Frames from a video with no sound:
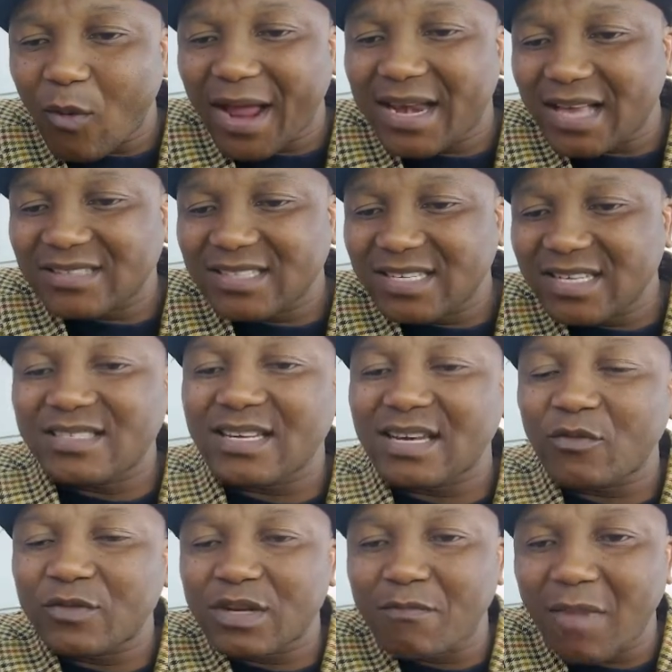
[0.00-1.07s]

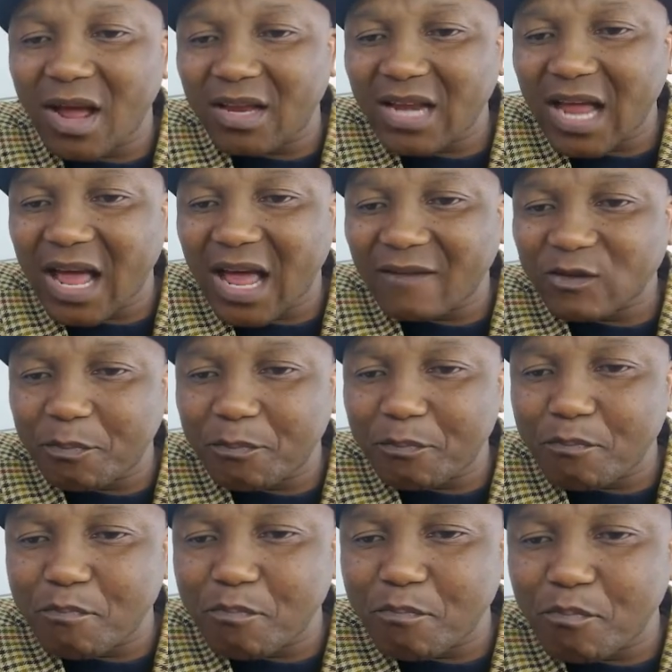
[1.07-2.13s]
elasticity of demand after we
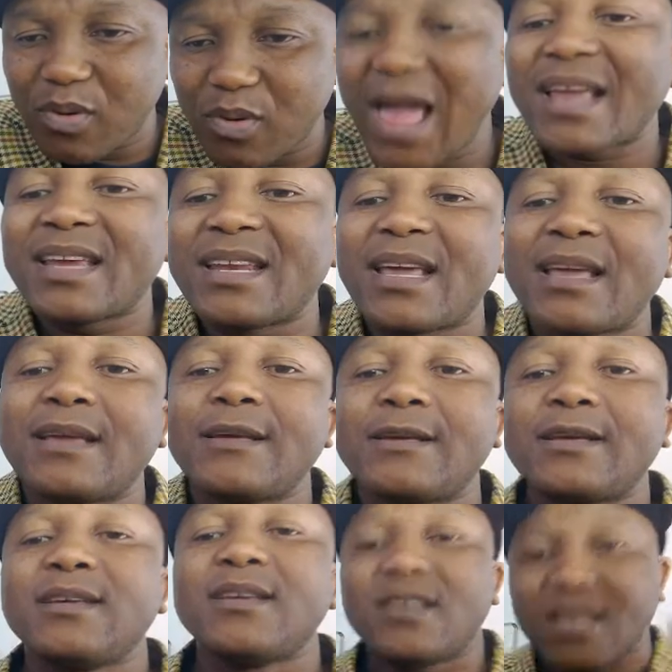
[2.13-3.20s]
plug in
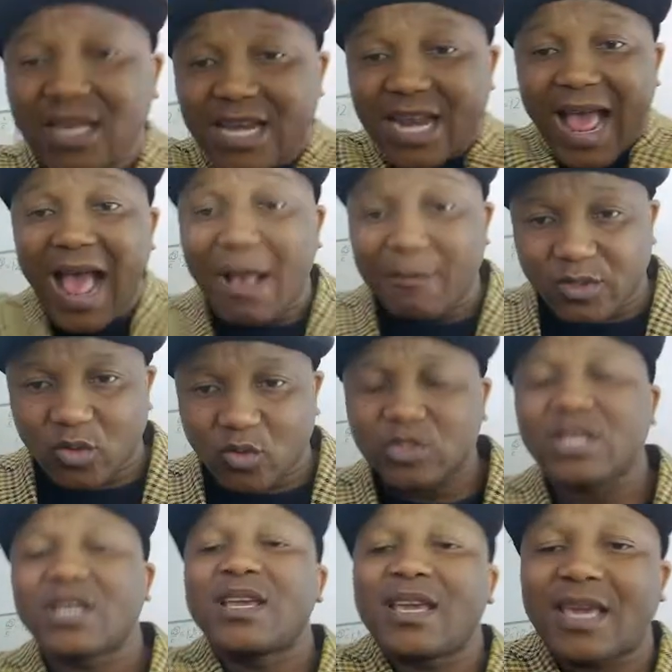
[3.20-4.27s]
it in the
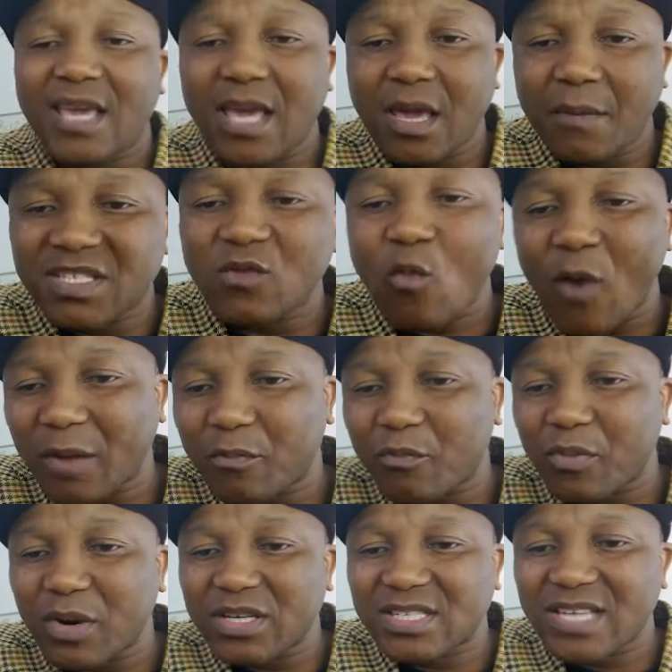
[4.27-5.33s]
absolute, it came as a
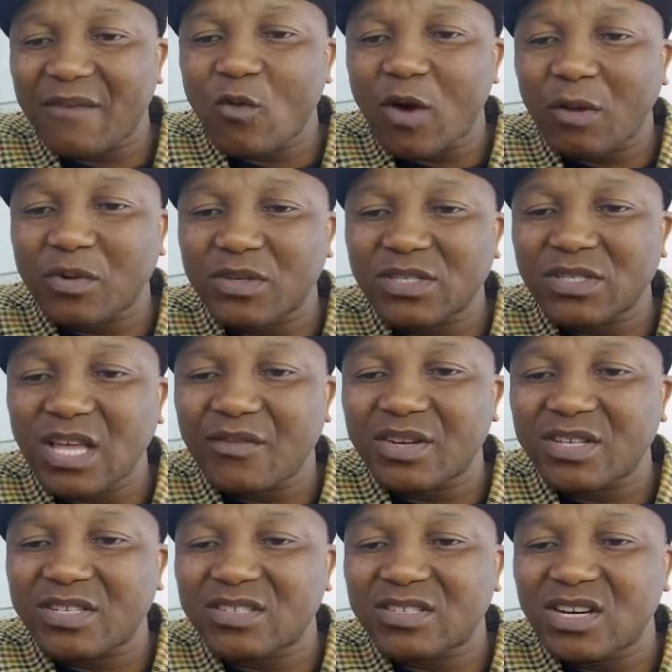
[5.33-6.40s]
1.7.
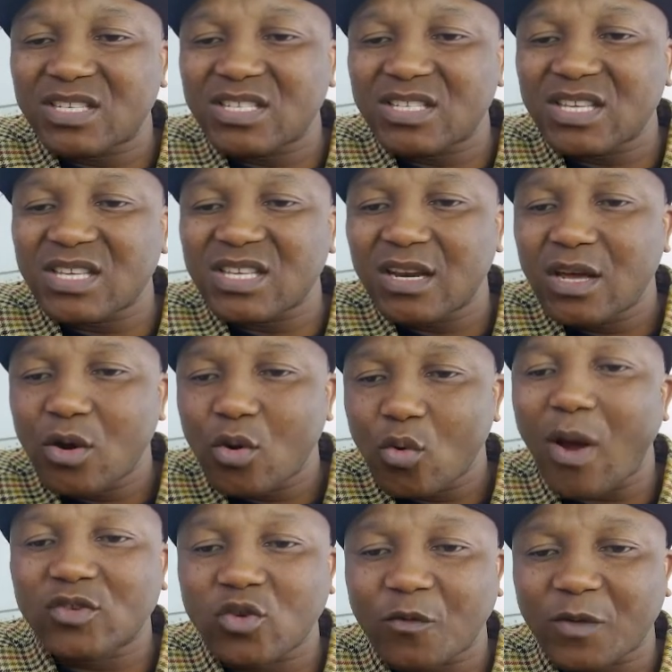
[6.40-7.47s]
1.7 is greater than
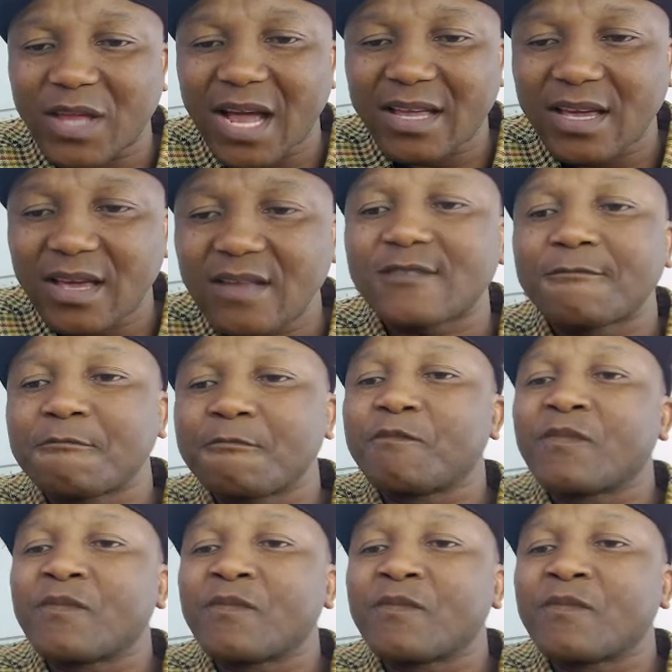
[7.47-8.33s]
1. So for that case,